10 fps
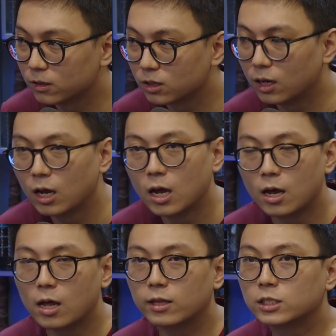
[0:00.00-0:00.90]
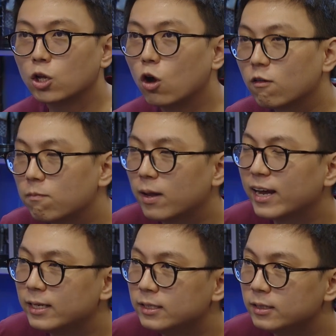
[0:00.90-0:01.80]
So there's a lot of
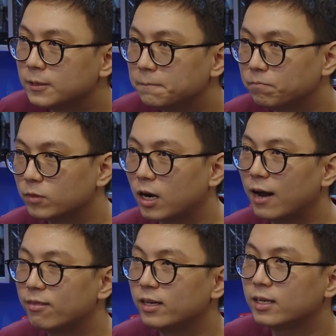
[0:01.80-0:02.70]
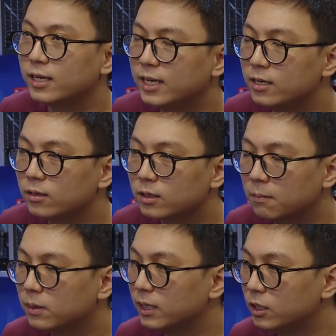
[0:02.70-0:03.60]
players that I think can hit
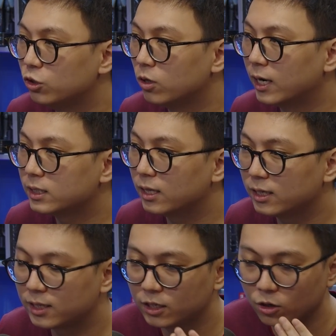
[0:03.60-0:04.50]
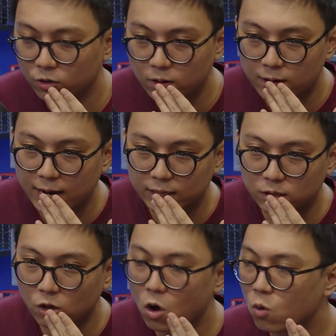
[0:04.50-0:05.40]
completely new heights. I think Gigo has a
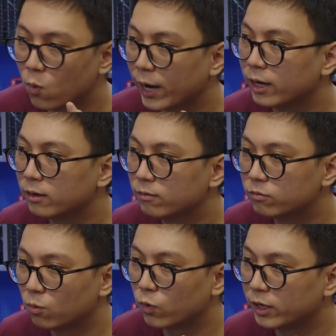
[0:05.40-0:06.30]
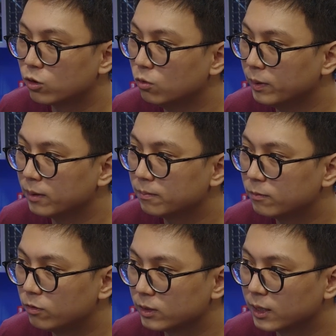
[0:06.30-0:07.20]
long way from where he could be,
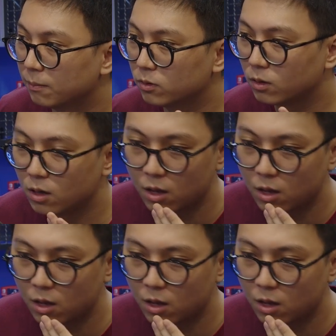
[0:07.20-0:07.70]
for example.